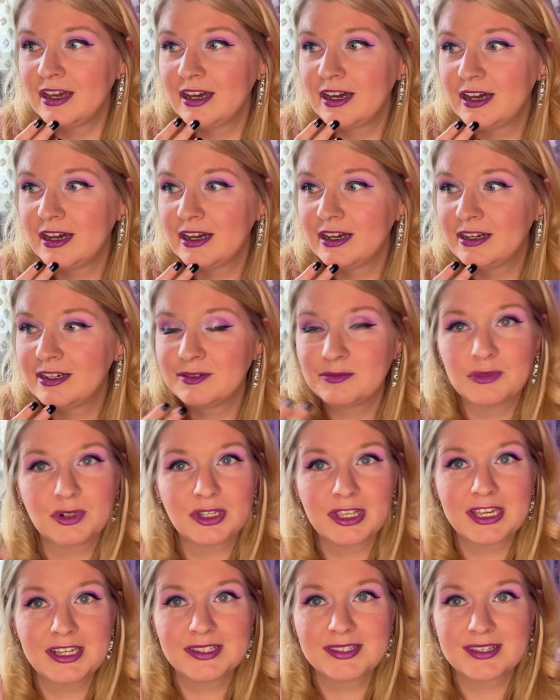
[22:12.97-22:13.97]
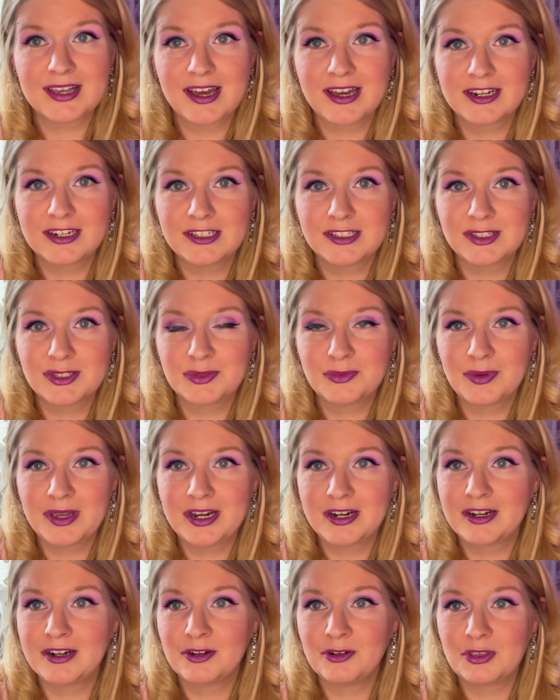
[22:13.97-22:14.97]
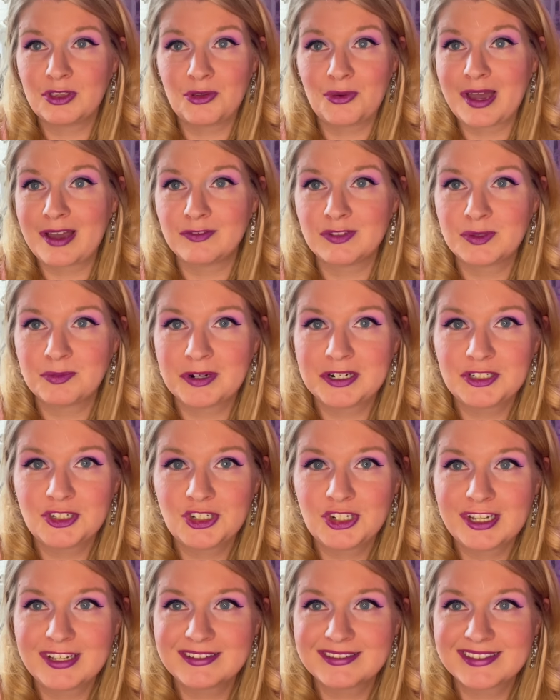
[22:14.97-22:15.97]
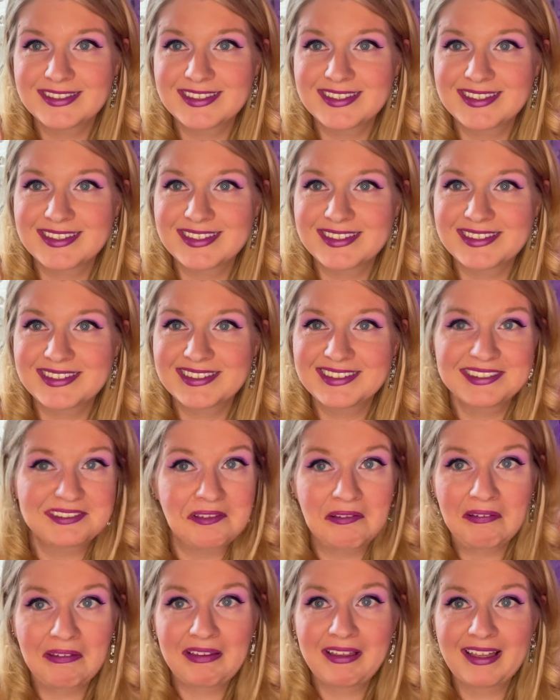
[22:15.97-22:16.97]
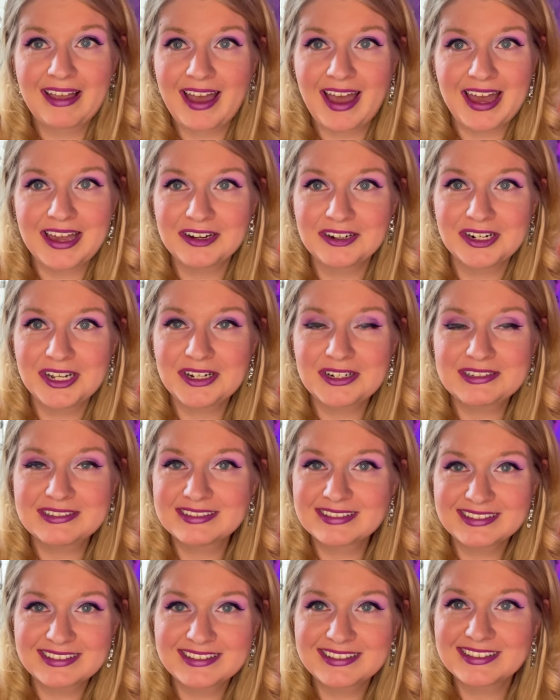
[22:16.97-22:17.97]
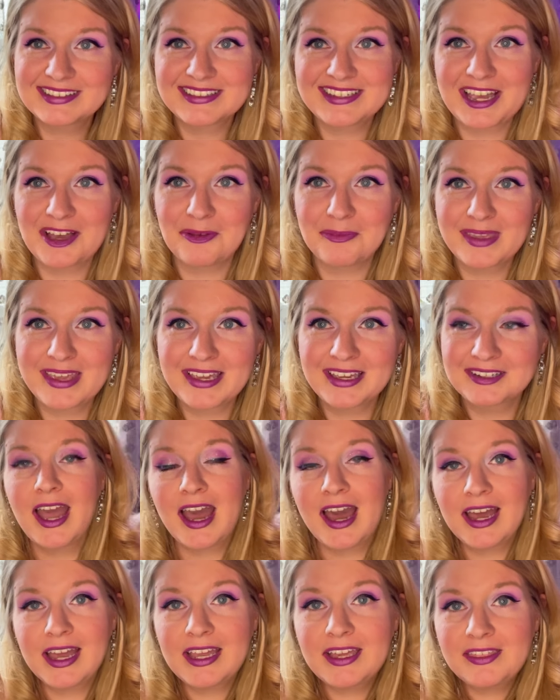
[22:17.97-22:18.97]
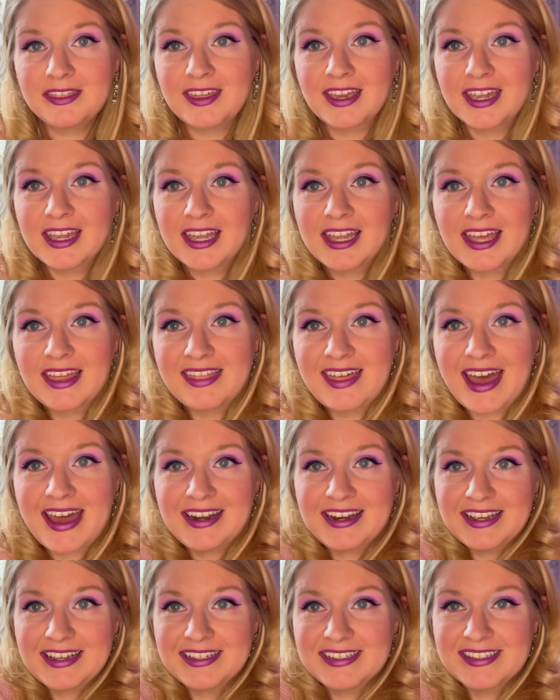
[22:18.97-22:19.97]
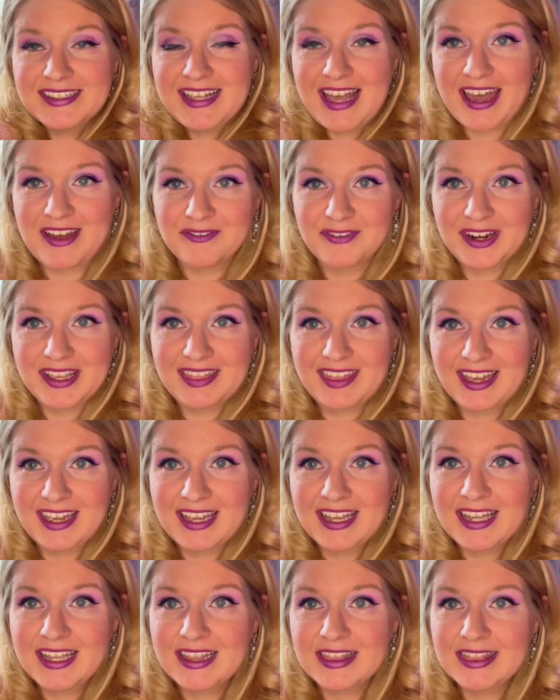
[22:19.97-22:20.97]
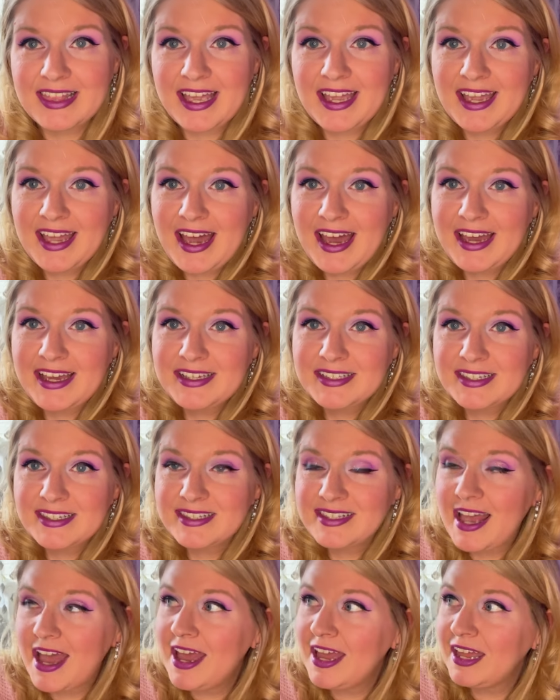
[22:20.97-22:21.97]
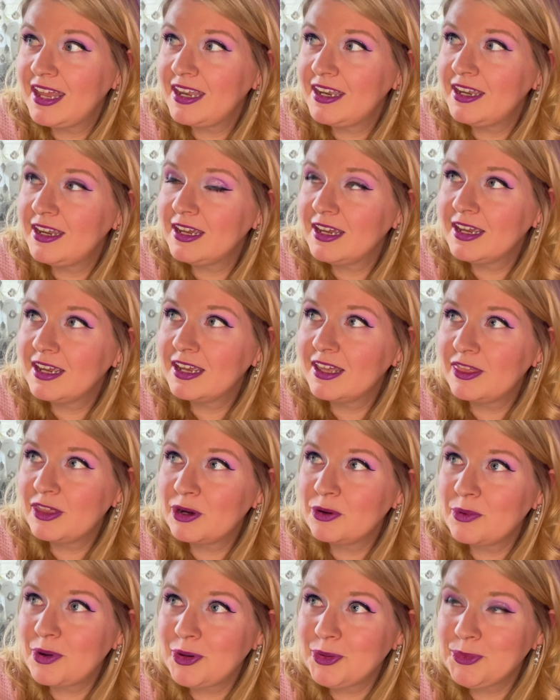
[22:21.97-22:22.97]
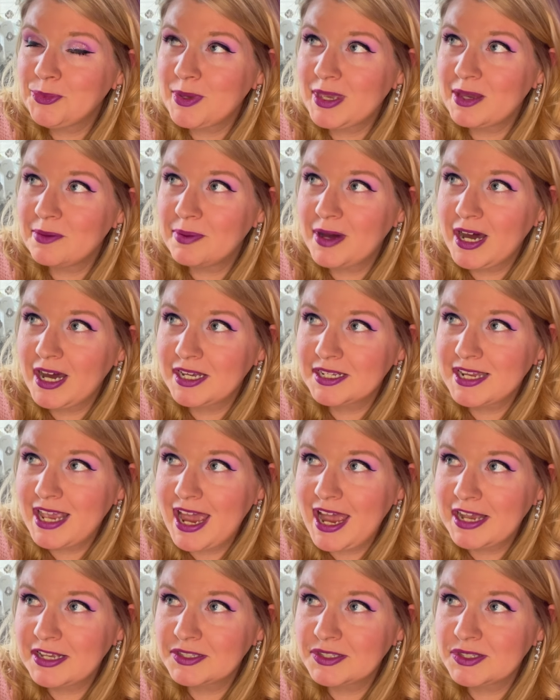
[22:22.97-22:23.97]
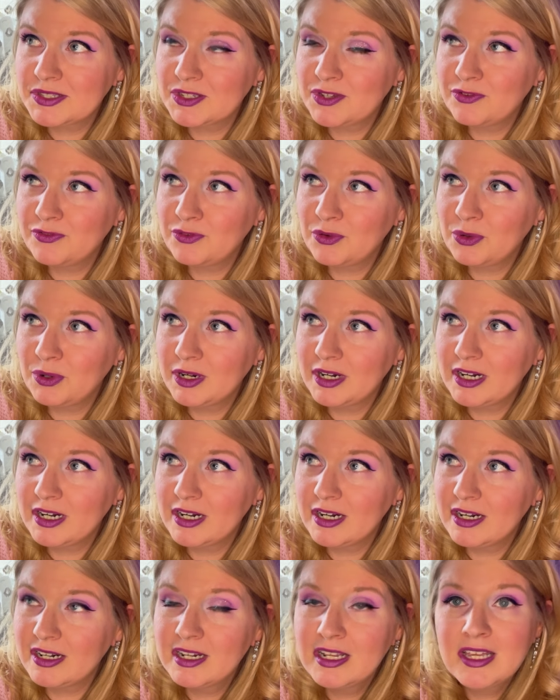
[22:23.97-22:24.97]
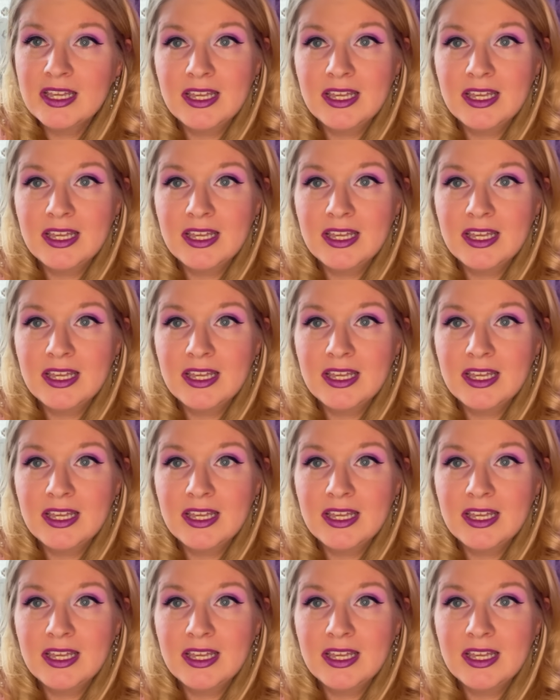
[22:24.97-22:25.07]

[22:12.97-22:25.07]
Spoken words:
Scott is, where you have spreadsheets? I don't know. Tell me. I think that is everything. Like I said, there won't be a podcast for